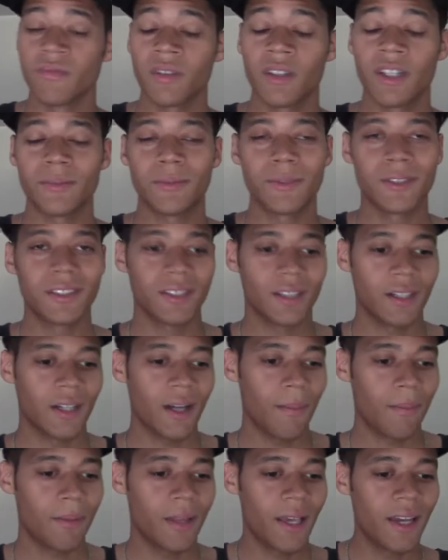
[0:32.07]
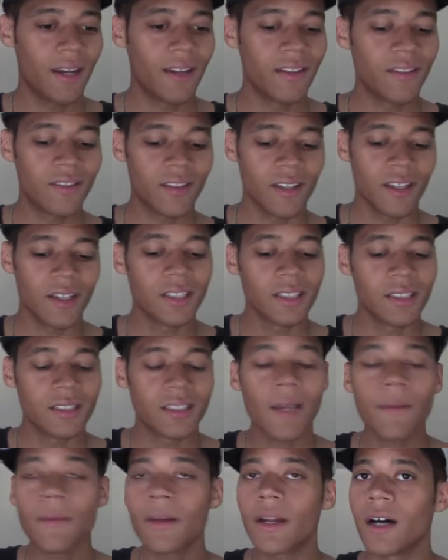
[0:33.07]
That's because I got planets in the
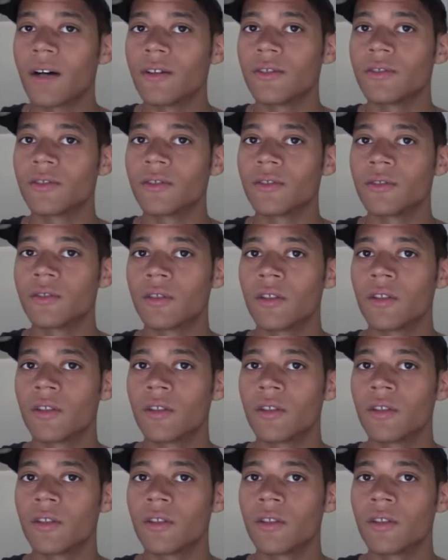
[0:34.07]
7th house.